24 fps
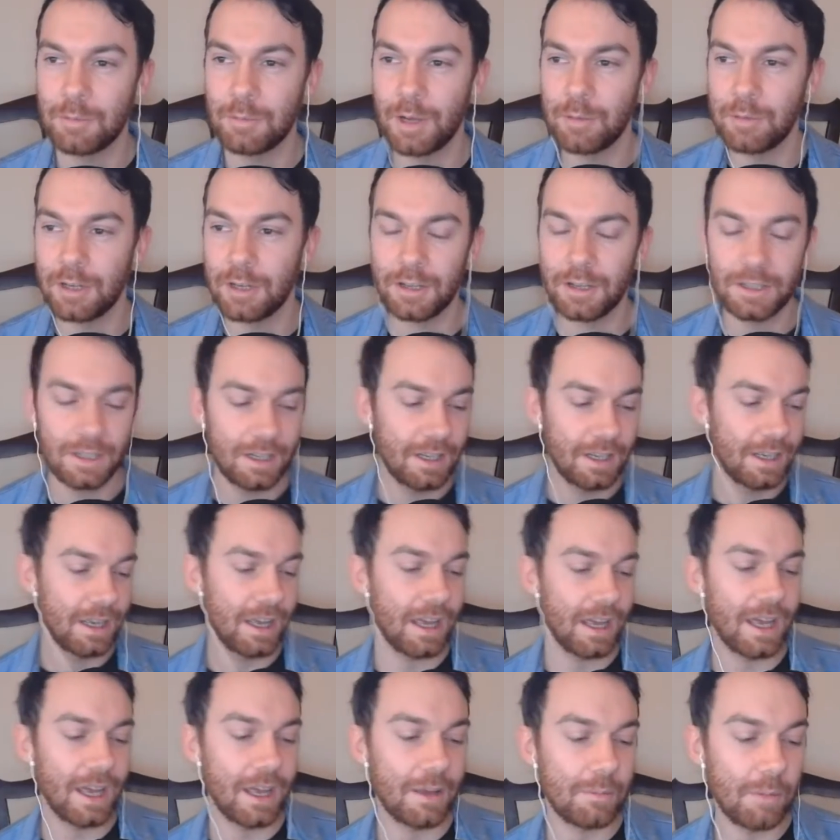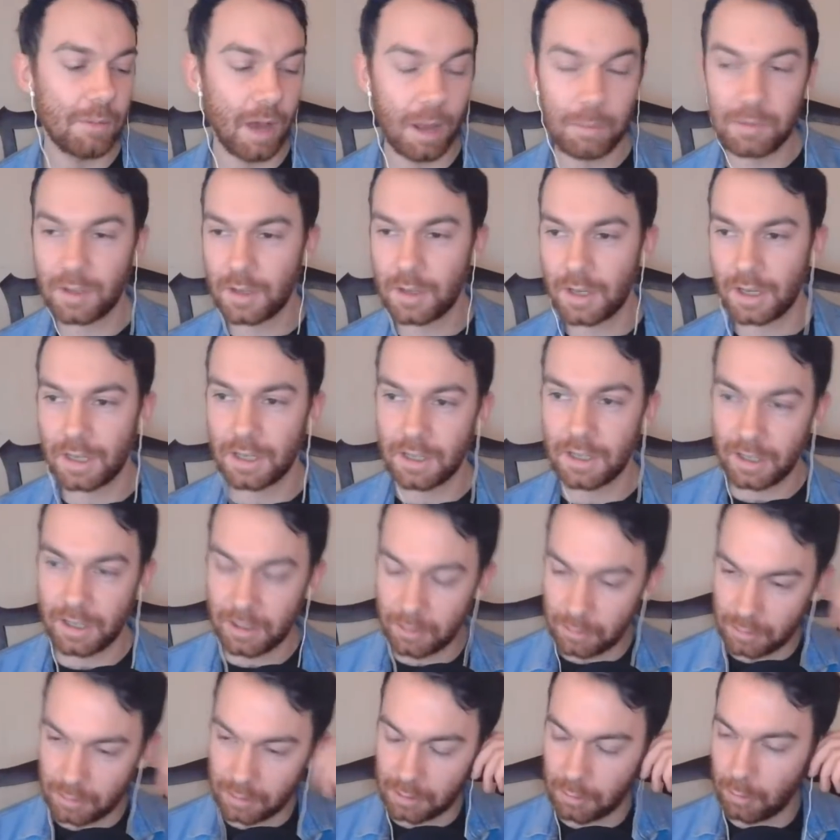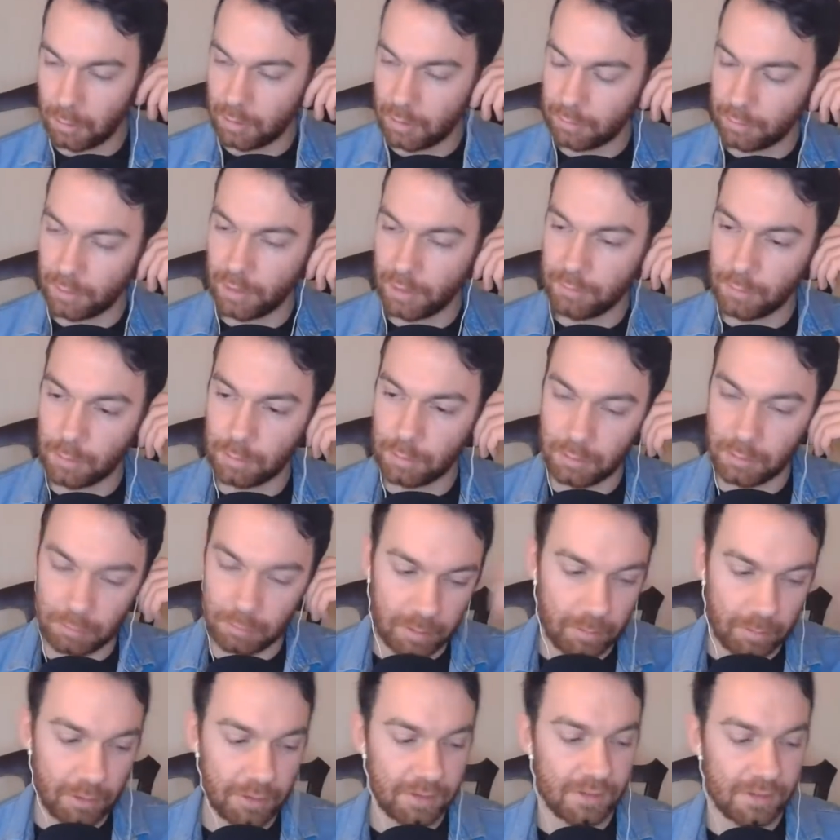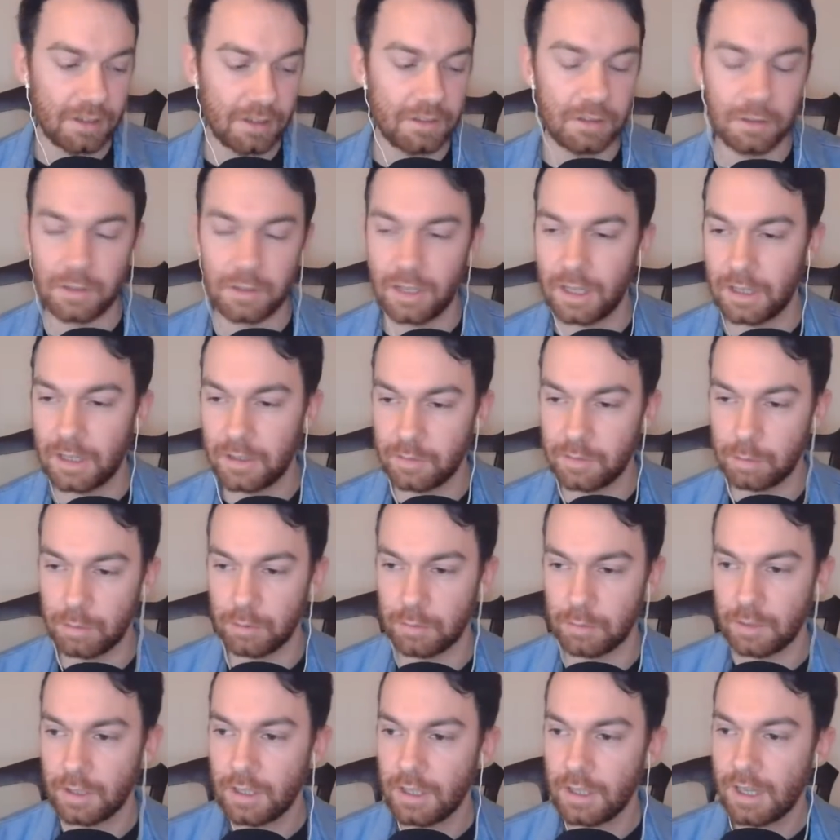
I'm the kind of guy who could go on forever, but we must not do that, I suppose.